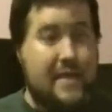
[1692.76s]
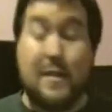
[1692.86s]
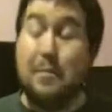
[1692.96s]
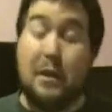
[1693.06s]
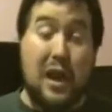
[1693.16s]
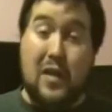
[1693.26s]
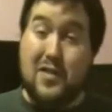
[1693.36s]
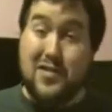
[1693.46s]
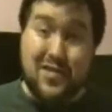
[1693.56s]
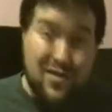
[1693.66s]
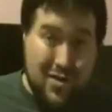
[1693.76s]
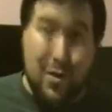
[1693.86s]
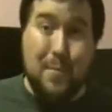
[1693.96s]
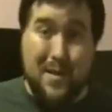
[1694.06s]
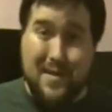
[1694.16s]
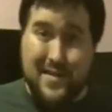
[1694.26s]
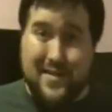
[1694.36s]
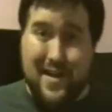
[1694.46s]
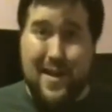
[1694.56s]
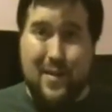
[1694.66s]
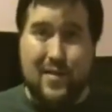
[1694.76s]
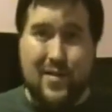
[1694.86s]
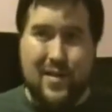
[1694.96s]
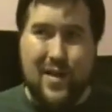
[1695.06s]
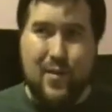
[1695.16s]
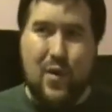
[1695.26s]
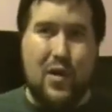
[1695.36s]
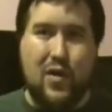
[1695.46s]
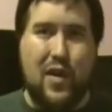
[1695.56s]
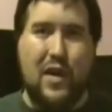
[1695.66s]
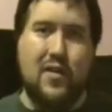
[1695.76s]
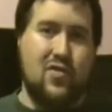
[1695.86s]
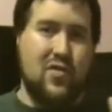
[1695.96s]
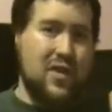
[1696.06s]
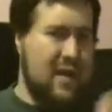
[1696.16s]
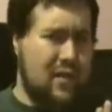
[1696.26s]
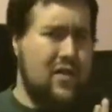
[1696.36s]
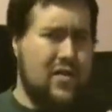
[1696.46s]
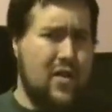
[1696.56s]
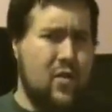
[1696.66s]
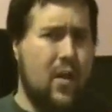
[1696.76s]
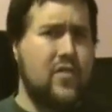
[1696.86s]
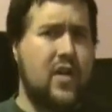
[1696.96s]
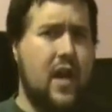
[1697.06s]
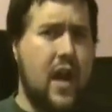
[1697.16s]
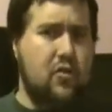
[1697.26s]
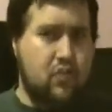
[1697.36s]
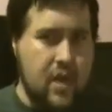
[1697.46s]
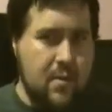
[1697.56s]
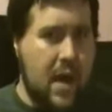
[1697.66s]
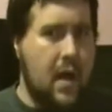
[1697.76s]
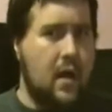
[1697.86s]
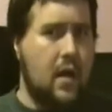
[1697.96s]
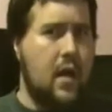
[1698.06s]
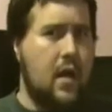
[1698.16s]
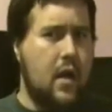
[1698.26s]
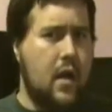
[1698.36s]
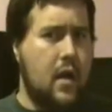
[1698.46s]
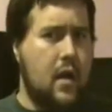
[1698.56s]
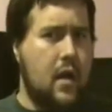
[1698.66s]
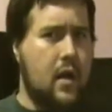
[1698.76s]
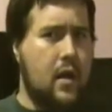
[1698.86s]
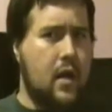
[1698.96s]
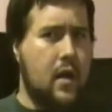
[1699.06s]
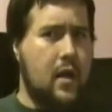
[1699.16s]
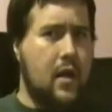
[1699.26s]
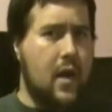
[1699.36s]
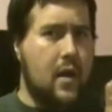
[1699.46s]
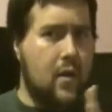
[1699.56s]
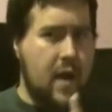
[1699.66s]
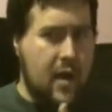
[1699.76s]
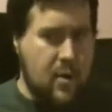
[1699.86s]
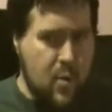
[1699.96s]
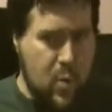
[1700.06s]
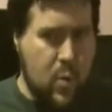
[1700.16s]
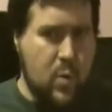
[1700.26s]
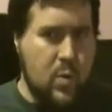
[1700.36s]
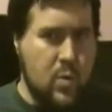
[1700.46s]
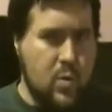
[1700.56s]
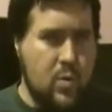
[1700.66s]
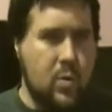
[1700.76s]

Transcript: is completely stupid at times and what you're thinking, because you have to understand you're watching a tree man and a raccoon